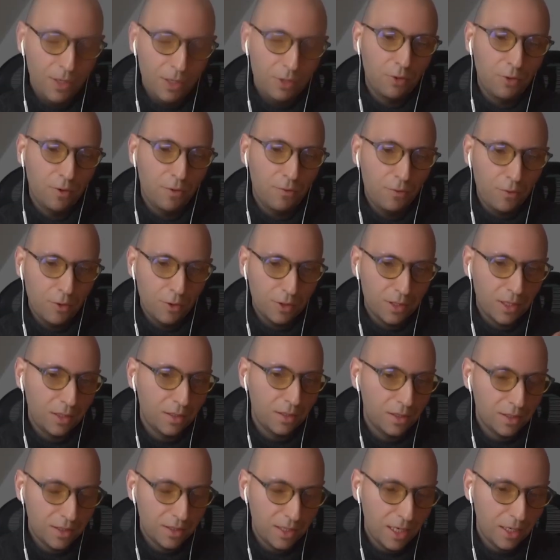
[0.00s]
need to, of course,
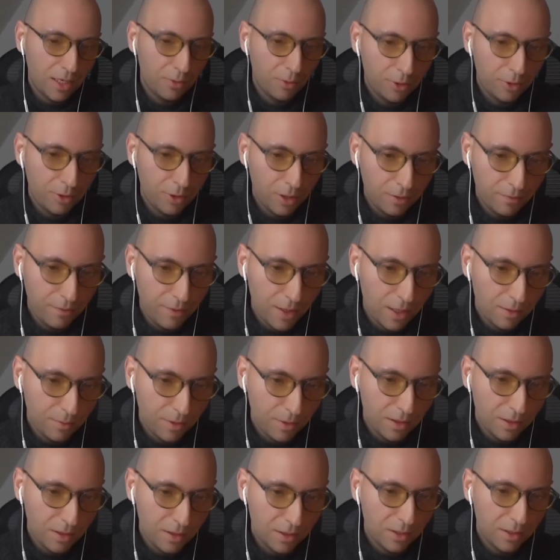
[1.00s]
understand what your
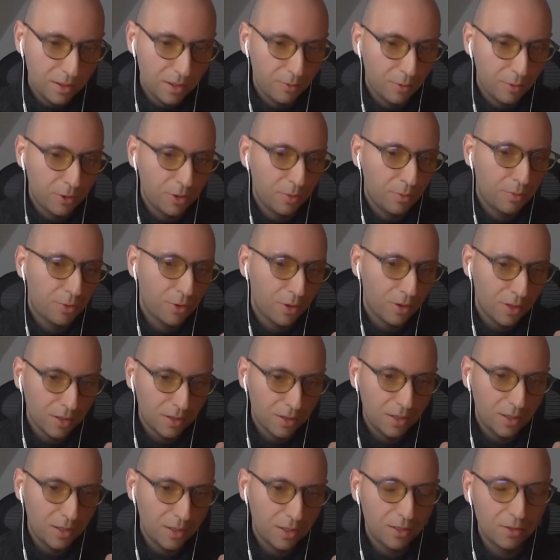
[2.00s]
environment is and what your
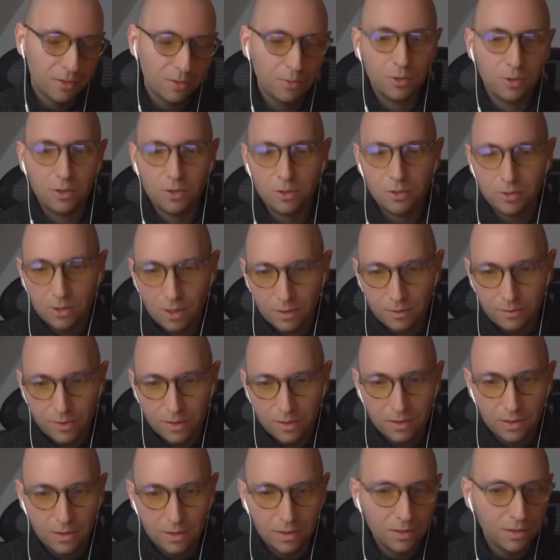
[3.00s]
product is, what your
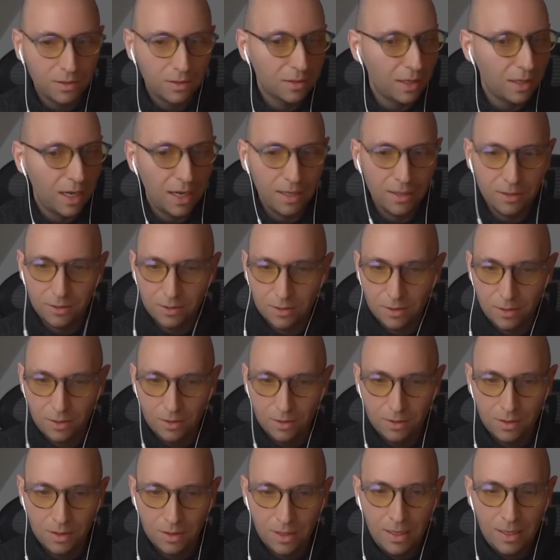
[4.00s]
service is, and so
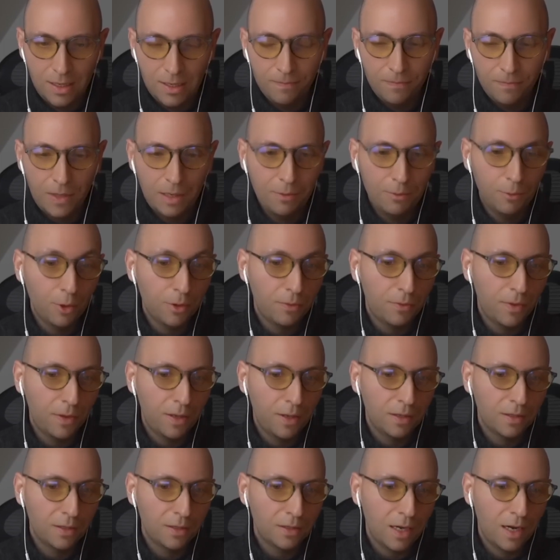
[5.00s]
on, and what
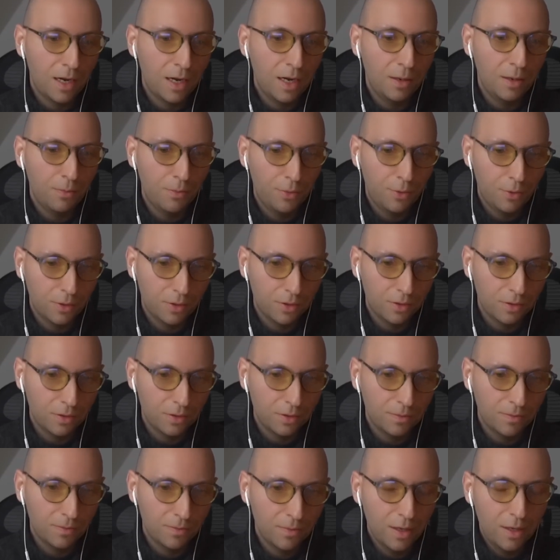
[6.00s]
things are
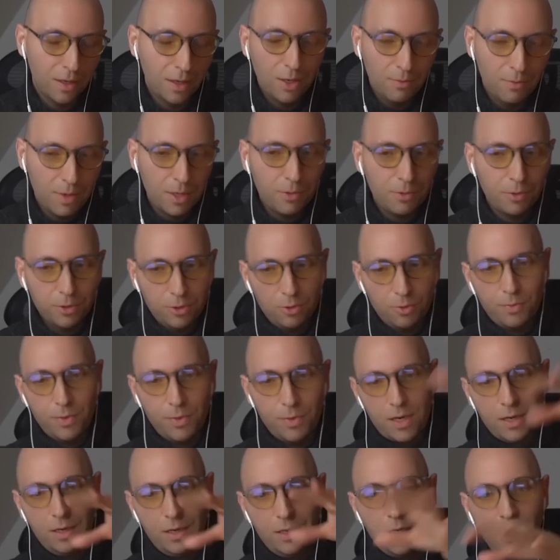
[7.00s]
important. You might want to
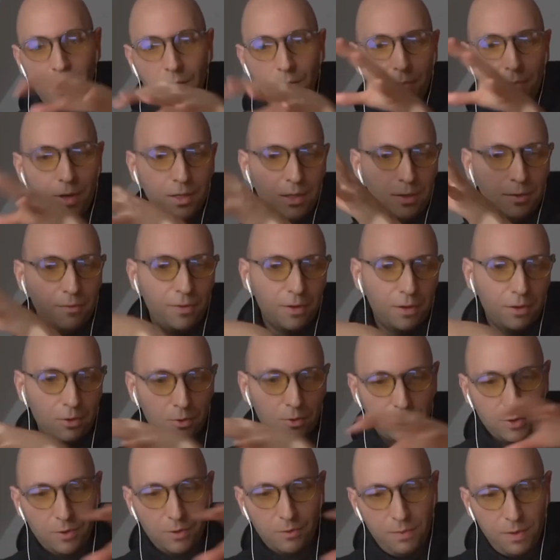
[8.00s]
break it down by different
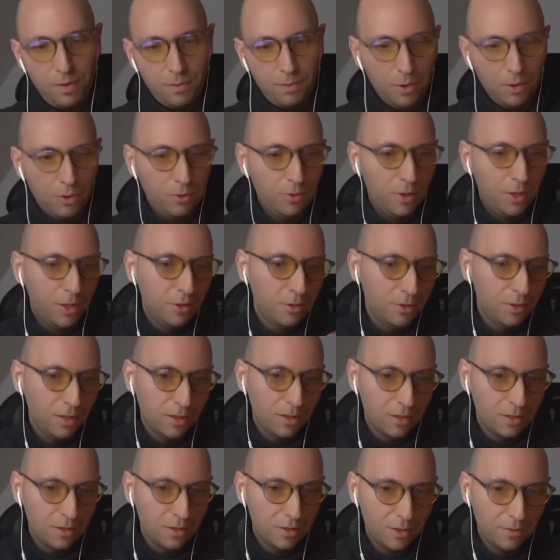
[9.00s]
groups of people who are using
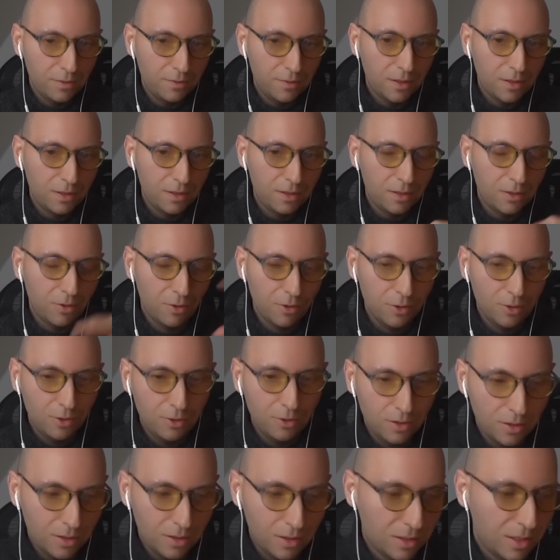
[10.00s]
the service or
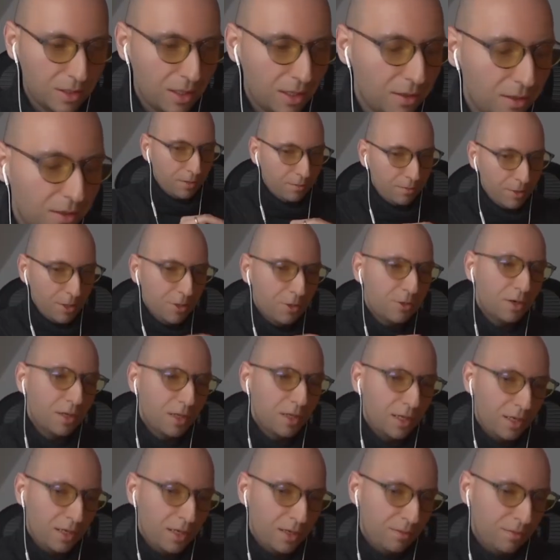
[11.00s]
using the site.
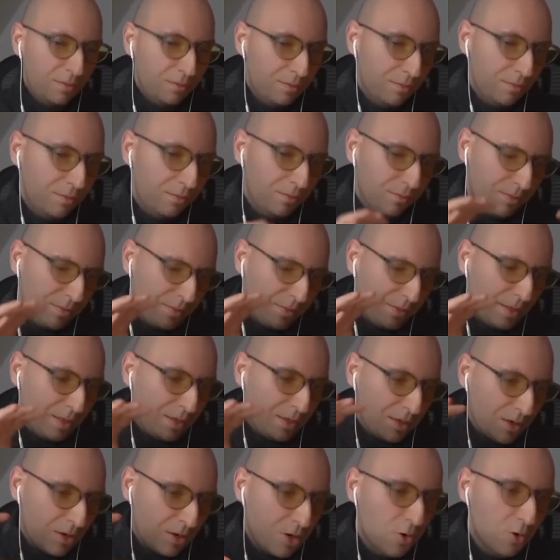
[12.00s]
Usually,
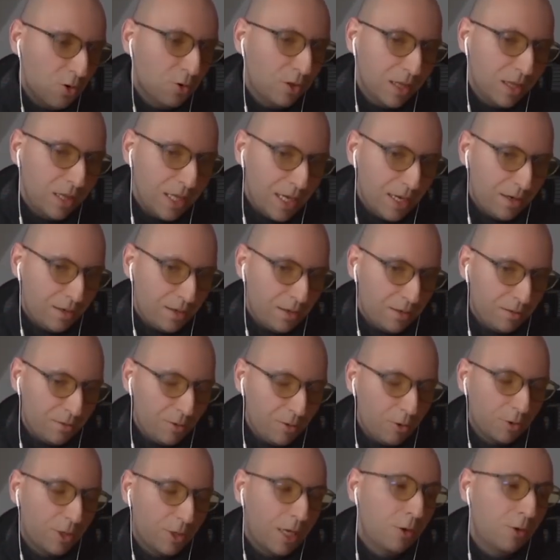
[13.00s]
the good layer
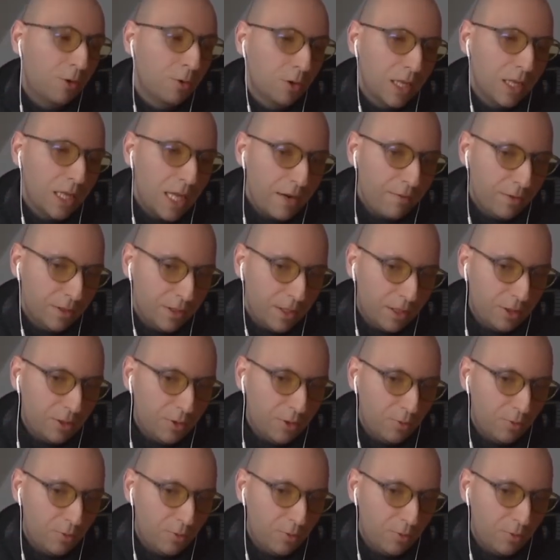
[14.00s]
or good level that you